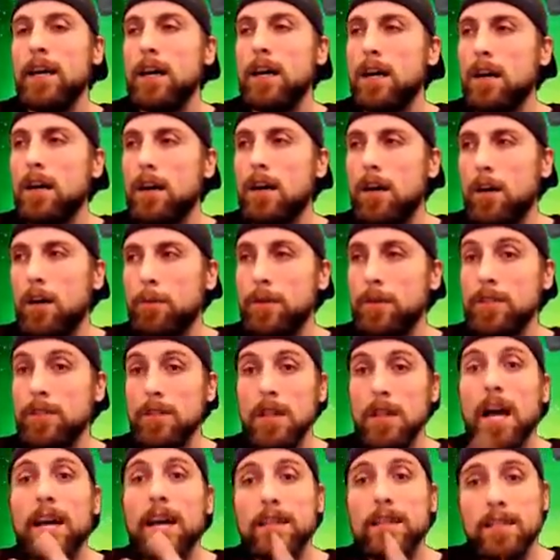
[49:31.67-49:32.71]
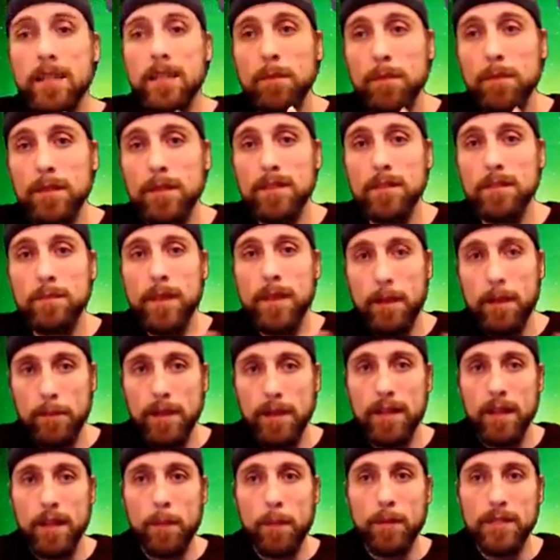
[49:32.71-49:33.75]
Um, there's a lot of symbolism that
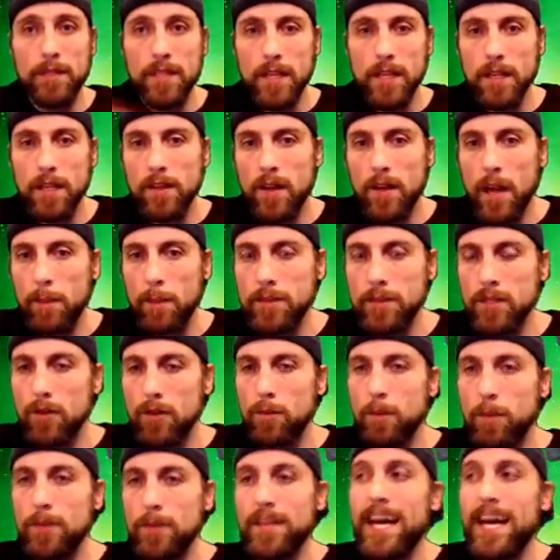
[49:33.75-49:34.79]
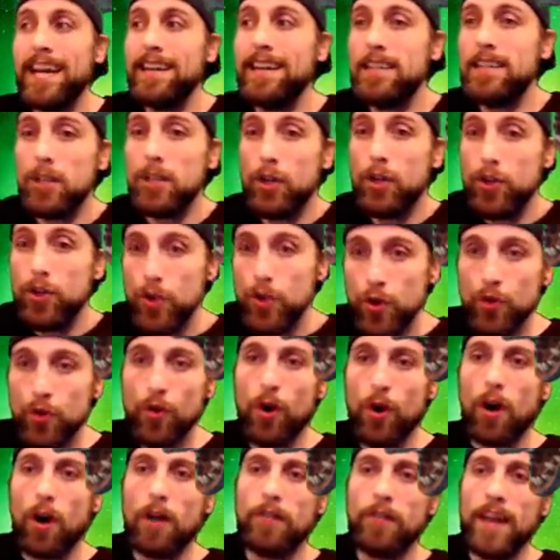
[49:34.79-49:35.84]
in that particular episode, but that is a
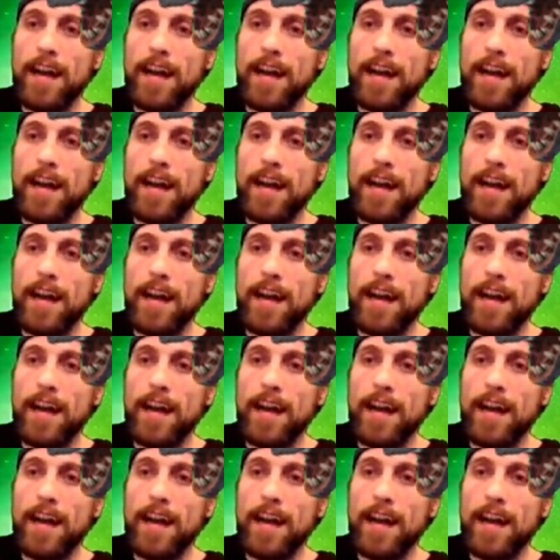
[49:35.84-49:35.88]
neuron.